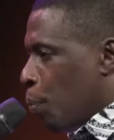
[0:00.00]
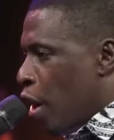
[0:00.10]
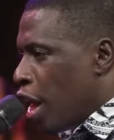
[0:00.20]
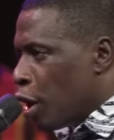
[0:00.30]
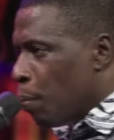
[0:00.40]

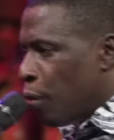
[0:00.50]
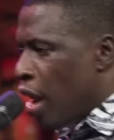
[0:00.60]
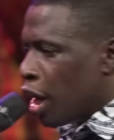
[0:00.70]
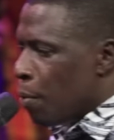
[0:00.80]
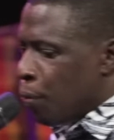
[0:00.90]
praying, keep
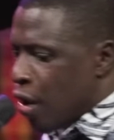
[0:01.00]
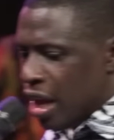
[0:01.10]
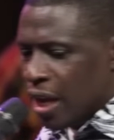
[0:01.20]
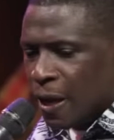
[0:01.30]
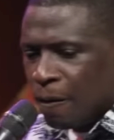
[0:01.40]
praying, keep
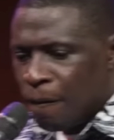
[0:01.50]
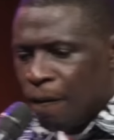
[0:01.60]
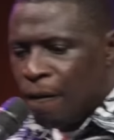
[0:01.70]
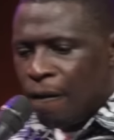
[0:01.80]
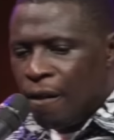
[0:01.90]
praying.
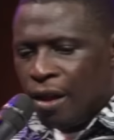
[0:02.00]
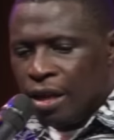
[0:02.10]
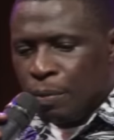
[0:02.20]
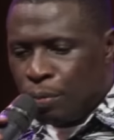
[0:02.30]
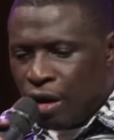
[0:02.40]

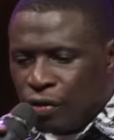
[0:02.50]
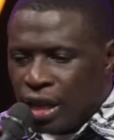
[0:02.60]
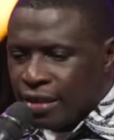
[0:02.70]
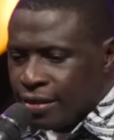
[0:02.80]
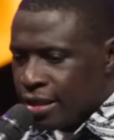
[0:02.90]
Pray for
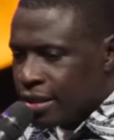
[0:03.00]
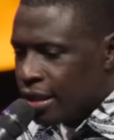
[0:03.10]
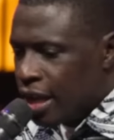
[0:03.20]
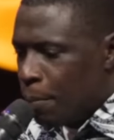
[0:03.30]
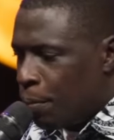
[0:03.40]
that sister
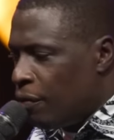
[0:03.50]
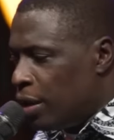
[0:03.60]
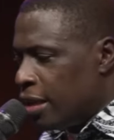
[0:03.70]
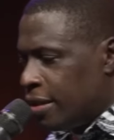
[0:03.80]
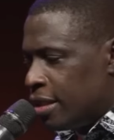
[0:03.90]
there. Pray for
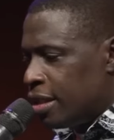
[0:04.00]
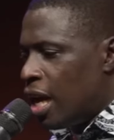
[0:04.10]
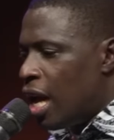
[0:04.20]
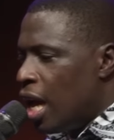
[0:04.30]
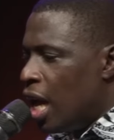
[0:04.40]
that sister.
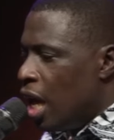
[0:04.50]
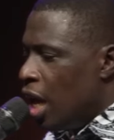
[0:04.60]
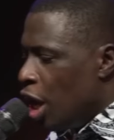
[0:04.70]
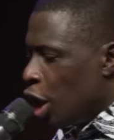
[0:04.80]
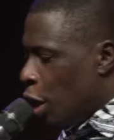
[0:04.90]

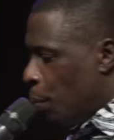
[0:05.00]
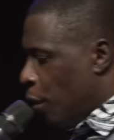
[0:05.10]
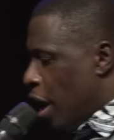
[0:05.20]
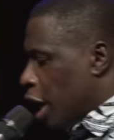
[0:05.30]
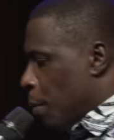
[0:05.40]
Keep
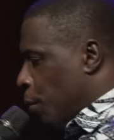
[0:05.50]
praying, keep